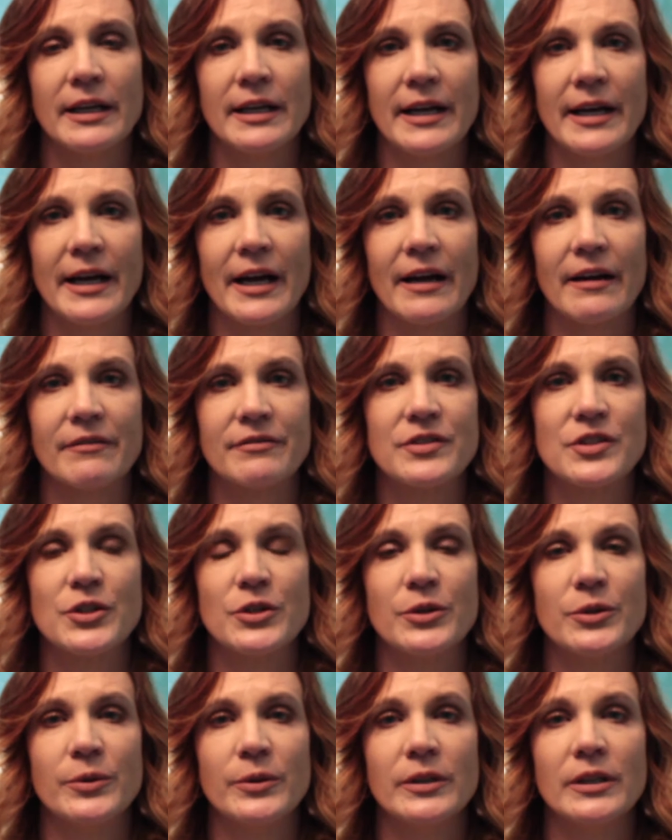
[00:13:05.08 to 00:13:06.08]
and I have
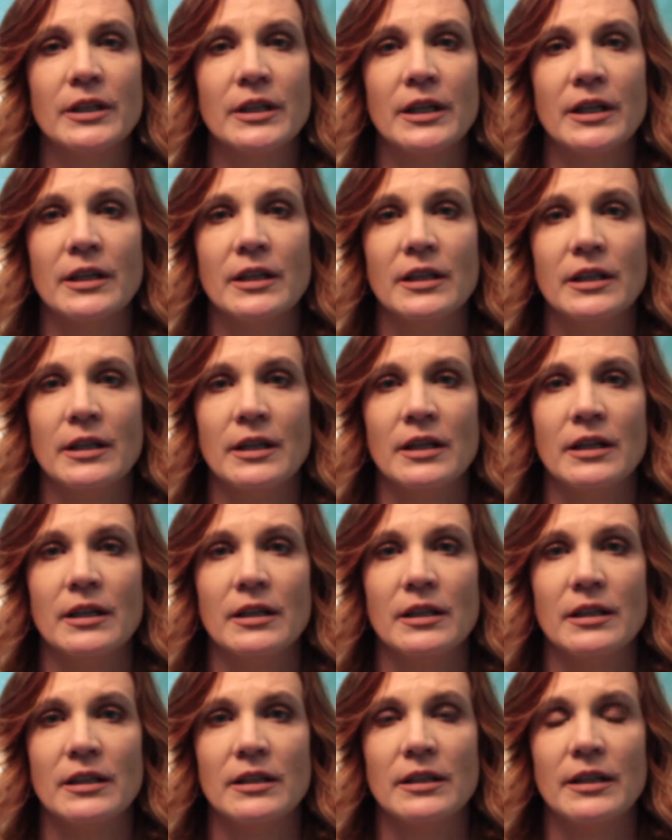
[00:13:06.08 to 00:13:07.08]
to
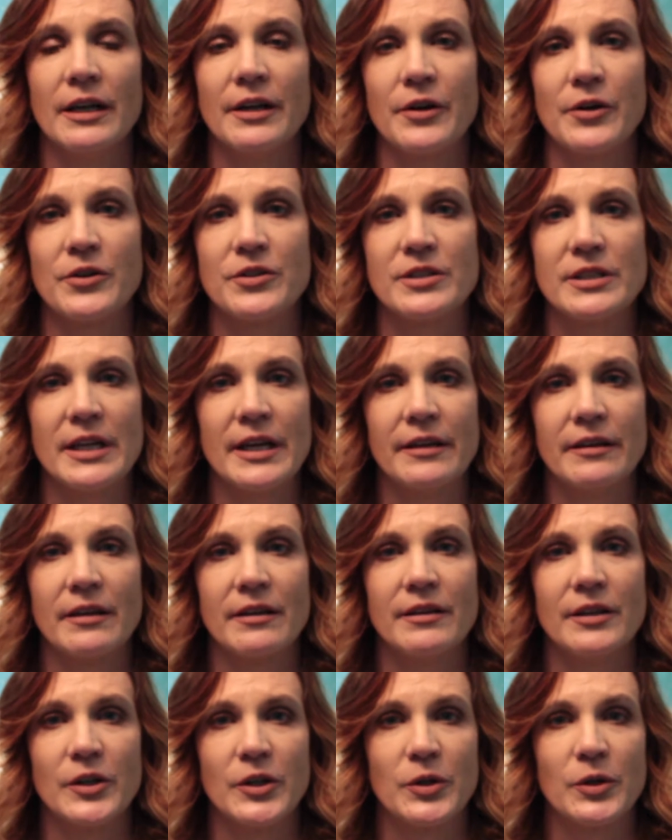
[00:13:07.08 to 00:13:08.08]
understand
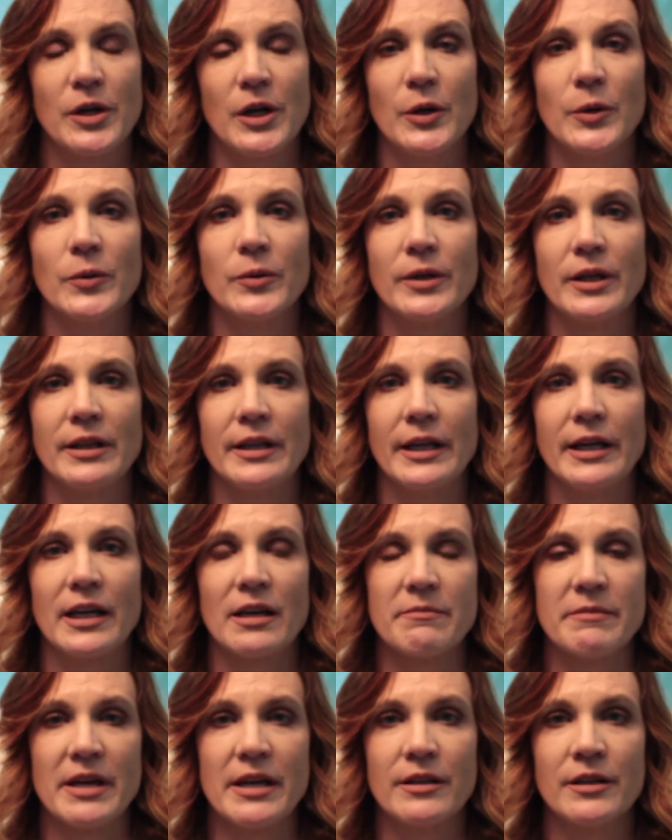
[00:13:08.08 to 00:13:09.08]
that they're grown and they
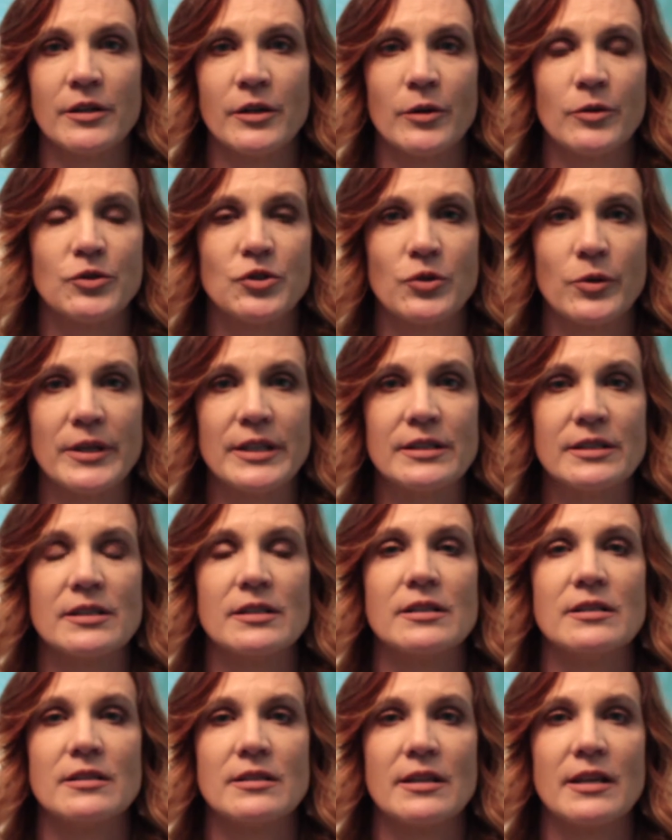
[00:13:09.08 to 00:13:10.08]
can make their own
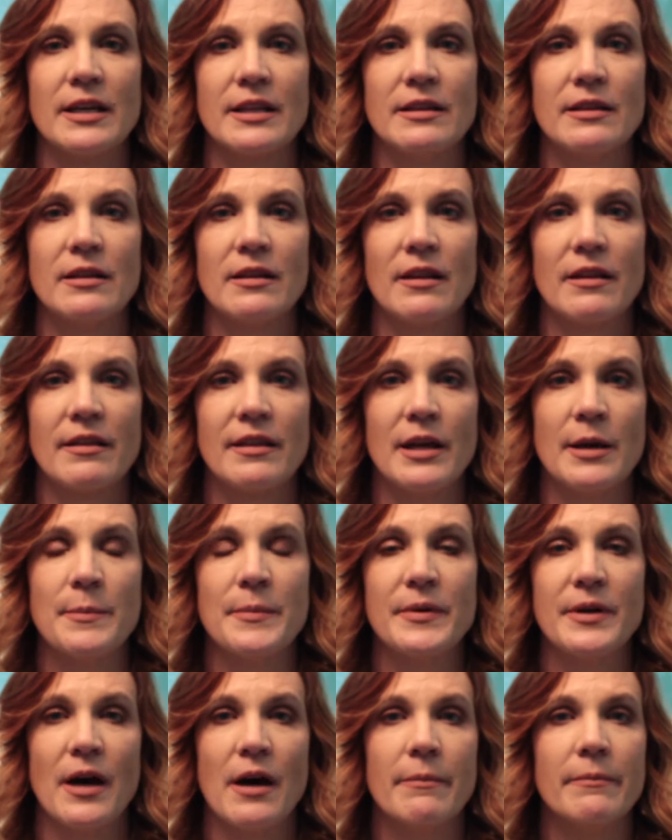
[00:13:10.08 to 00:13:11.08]
choices, and
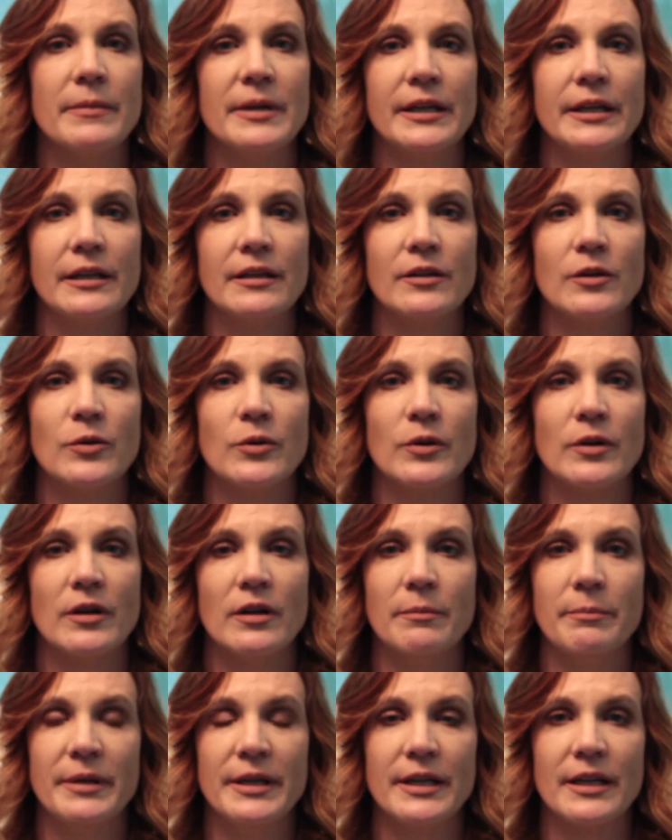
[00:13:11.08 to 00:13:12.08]
them coming
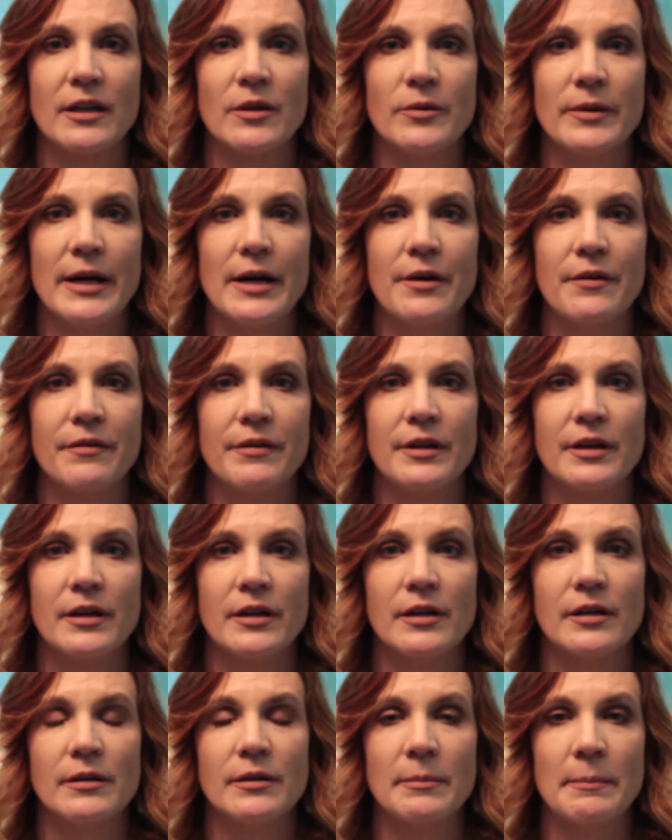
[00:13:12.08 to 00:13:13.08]
or being around
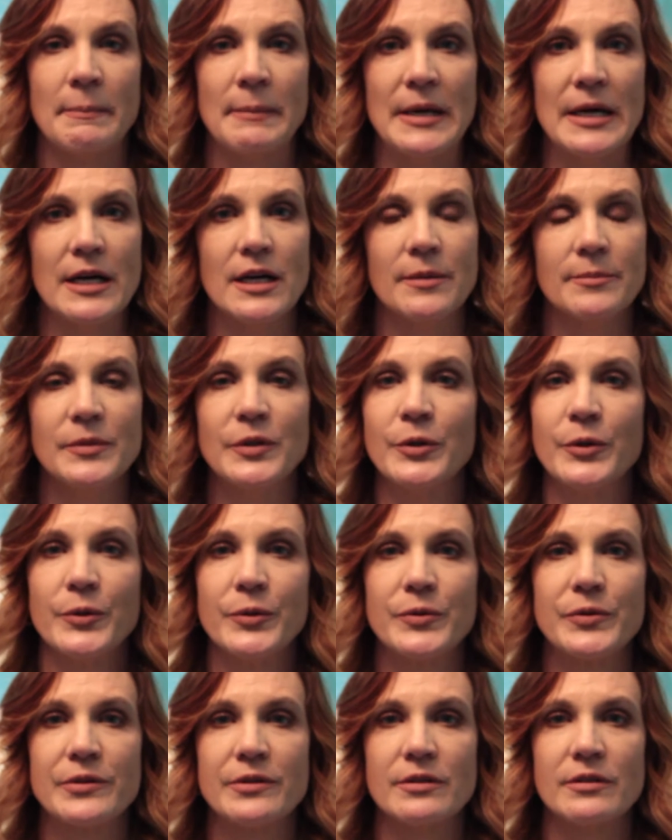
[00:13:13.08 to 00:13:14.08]
their mom
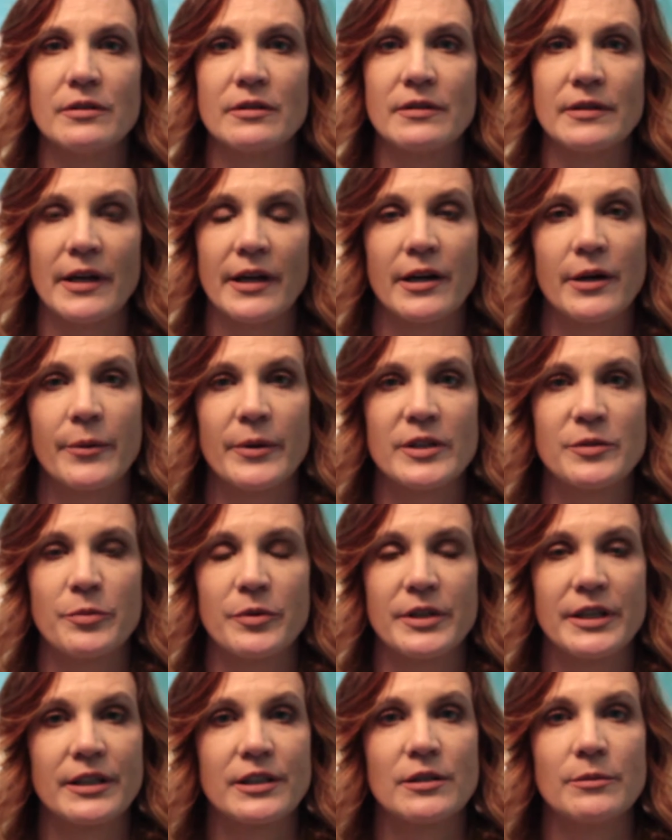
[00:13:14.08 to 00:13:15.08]
who's not always
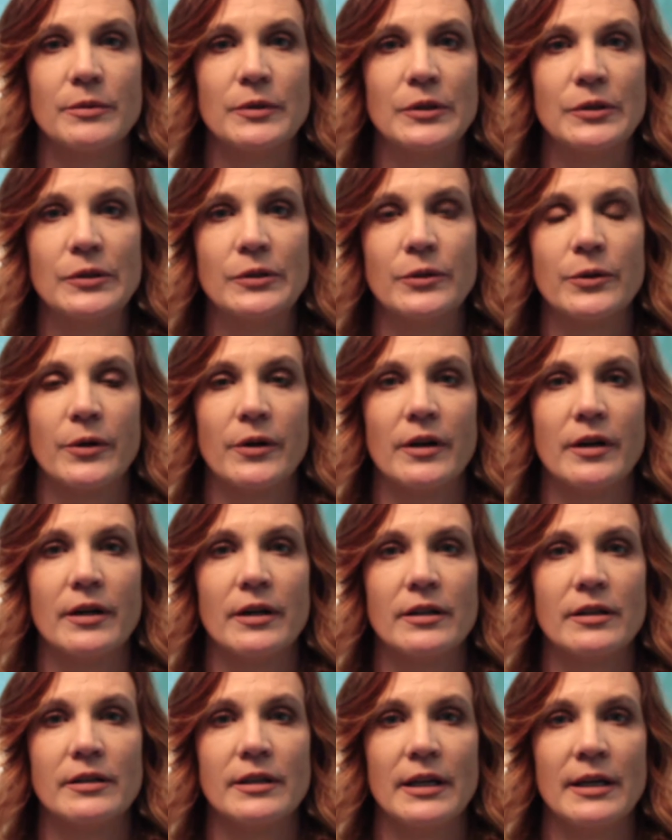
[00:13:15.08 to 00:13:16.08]
predictable
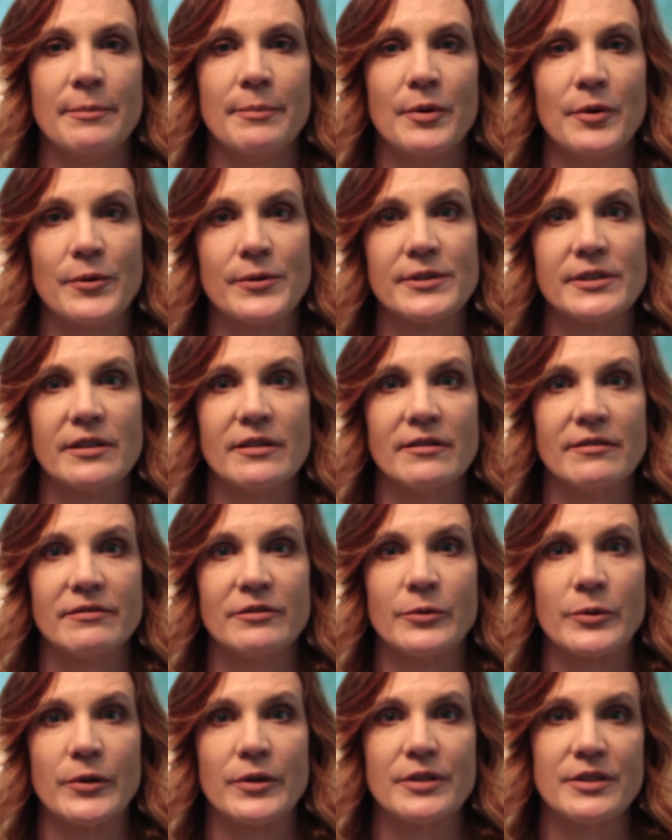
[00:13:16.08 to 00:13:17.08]
or
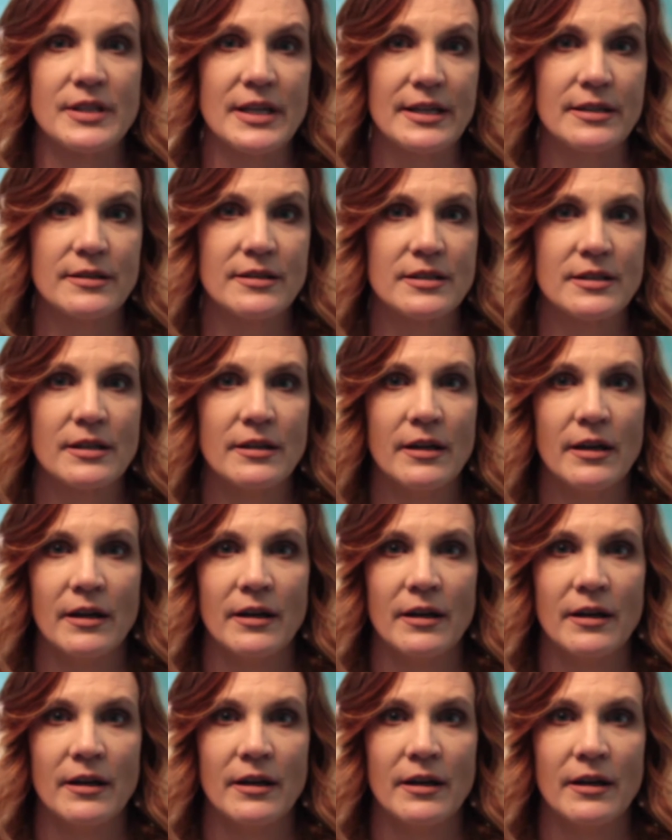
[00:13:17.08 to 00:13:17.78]
impulsive or says,